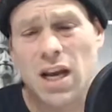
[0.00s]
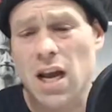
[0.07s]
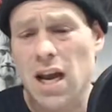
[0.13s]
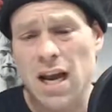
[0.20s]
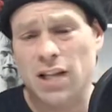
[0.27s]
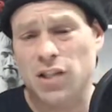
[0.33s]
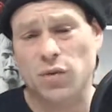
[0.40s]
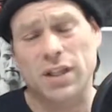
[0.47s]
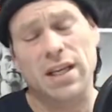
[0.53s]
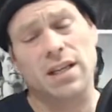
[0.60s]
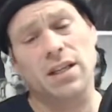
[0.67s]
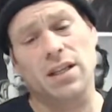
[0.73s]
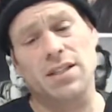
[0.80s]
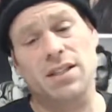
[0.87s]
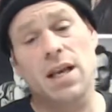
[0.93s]
It's
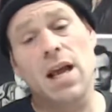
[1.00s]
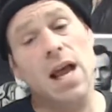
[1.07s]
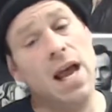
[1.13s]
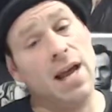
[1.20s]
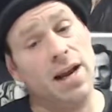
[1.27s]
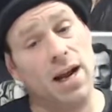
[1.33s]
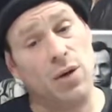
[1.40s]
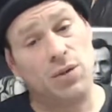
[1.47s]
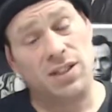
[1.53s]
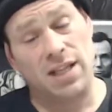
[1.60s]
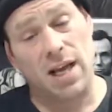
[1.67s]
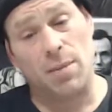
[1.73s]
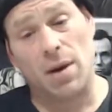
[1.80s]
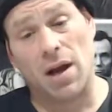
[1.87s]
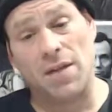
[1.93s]
ridiculous. And I will
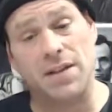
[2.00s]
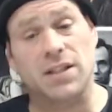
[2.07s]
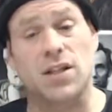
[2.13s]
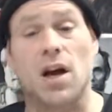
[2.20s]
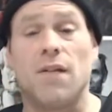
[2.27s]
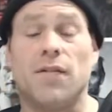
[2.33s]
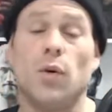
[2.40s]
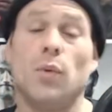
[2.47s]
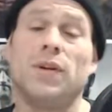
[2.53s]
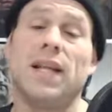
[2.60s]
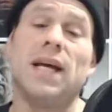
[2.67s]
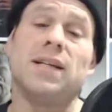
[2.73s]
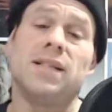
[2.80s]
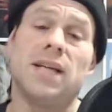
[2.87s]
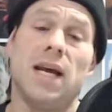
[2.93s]
stand by this governor with
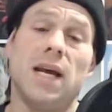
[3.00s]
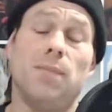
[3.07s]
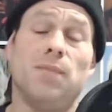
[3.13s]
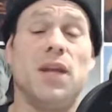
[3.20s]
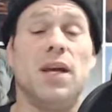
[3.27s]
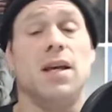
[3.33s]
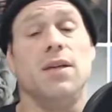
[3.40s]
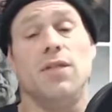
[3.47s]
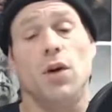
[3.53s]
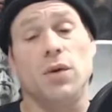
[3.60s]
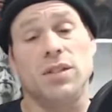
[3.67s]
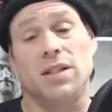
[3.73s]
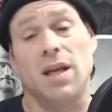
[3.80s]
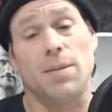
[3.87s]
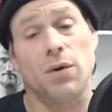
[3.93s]
that same thing, even though
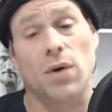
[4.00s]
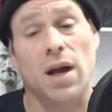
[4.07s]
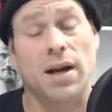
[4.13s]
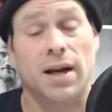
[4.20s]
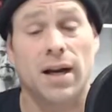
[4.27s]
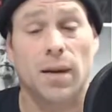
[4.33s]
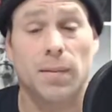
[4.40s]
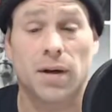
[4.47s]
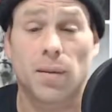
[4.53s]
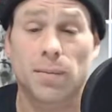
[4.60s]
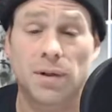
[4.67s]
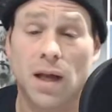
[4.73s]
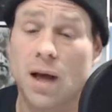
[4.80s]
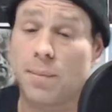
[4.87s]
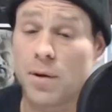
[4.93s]
he's a Democrat, and
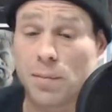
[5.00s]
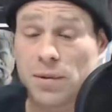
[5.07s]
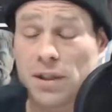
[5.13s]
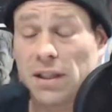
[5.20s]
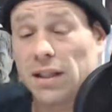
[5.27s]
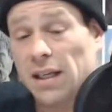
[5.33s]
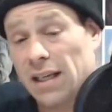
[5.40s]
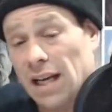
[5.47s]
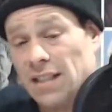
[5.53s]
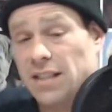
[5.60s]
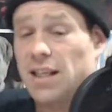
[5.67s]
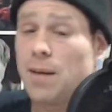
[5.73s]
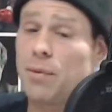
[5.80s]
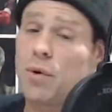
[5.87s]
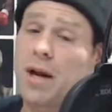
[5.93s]
I'm completely against
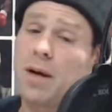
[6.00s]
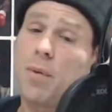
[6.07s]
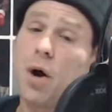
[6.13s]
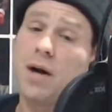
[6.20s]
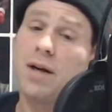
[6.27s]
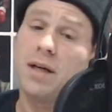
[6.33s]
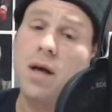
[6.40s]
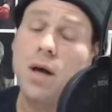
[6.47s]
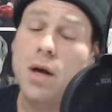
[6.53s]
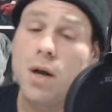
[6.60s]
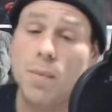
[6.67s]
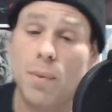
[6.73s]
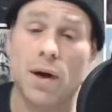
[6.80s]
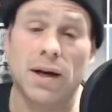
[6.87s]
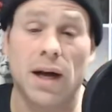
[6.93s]
the Democratic Party.
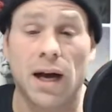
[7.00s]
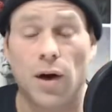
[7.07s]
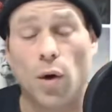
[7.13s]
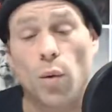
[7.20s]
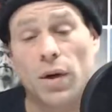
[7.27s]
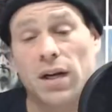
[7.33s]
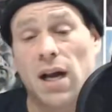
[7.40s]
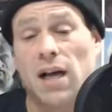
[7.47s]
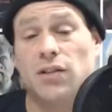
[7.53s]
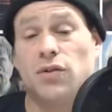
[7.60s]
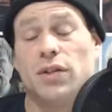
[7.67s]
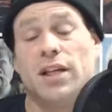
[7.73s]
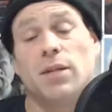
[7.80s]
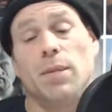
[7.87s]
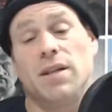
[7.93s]
But I don't want to
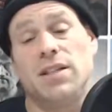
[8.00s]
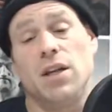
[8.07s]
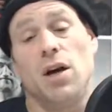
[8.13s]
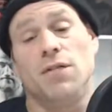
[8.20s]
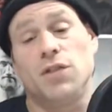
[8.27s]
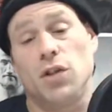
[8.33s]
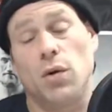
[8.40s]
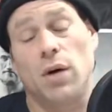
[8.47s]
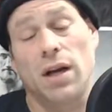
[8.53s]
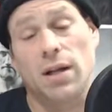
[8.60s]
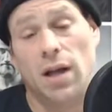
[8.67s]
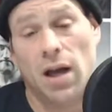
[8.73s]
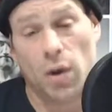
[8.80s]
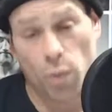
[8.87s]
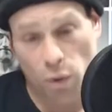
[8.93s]
contradict myself, so
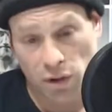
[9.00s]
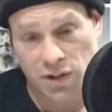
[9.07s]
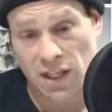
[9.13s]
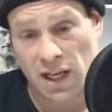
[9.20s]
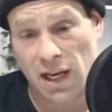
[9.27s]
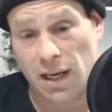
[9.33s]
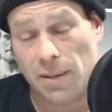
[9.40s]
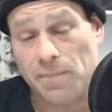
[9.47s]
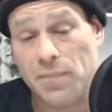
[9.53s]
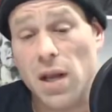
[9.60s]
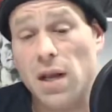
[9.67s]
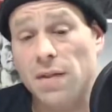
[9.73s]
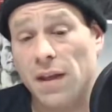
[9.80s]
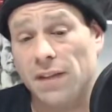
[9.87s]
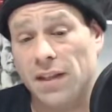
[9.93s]
I will say
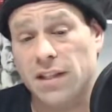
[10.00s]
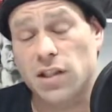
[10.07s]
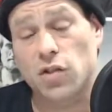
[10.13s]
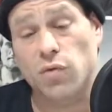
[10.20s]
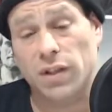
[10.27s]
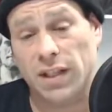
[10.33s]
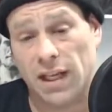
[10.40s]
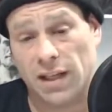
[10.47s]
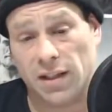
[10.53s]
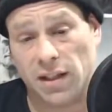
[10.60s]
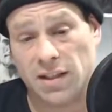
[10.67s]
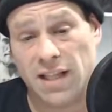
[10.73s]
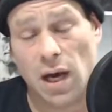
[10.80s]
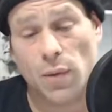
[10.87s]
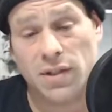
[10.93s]
that this is
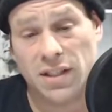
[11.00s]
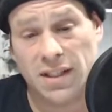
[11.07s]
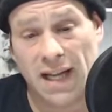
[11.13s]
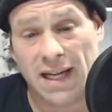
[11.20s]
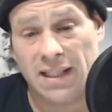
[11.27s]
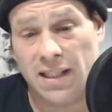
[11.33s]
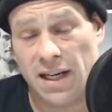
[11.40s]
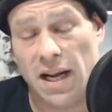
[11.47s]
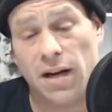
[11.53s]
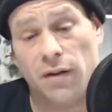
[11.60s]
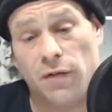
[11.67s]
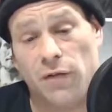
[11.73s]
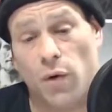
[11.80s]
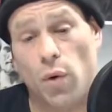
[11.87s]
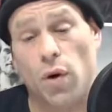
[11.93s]
ridiculous. That was in
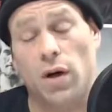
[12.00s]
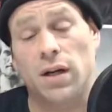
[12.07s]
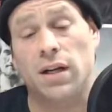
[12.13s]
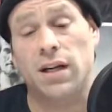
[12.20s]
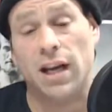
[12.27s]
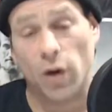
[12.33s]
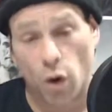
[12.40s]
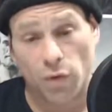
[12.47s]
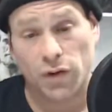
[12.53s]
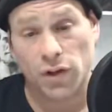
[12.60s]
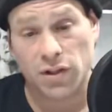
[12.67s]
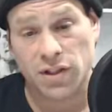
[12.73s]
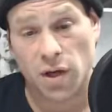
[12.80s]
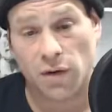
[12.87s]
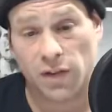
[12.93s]
1984. Get over
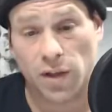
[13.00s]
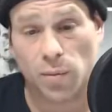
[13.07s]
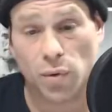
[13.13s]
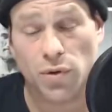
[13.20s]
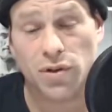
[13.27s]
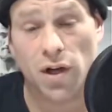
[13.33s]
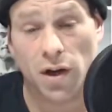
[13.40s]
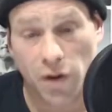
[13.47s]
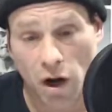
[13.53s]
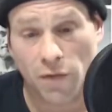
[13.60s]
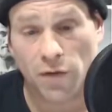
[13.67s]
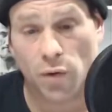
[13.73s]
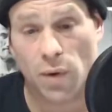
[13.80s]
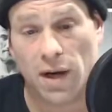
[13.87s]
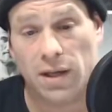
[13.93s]
yourself, liberals.
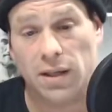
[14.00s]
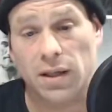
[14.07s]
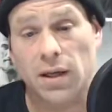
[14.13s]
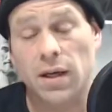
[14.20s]
Enough already.